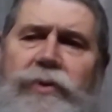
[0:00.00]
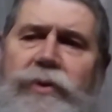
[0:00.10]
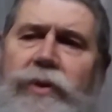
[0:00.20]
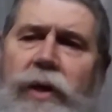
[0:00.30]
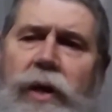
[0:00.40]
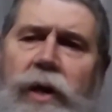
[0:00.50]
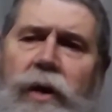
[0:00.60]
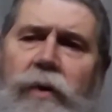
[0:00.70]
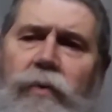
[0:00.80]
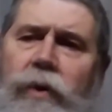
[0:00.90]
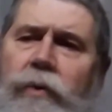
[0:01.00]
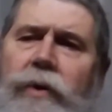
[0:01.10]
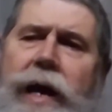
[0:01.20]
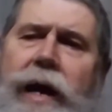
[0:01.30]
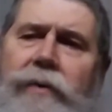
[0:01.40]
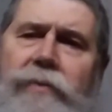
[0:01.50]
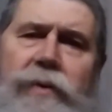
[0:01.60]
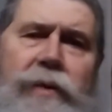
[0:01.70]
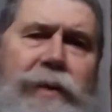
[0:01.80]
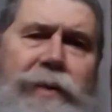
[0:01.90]
And we were out
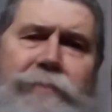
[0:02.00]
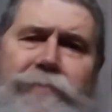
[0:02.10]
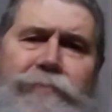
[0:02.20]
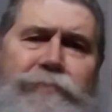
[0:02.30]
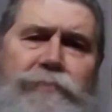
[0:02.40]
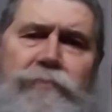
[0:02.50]
in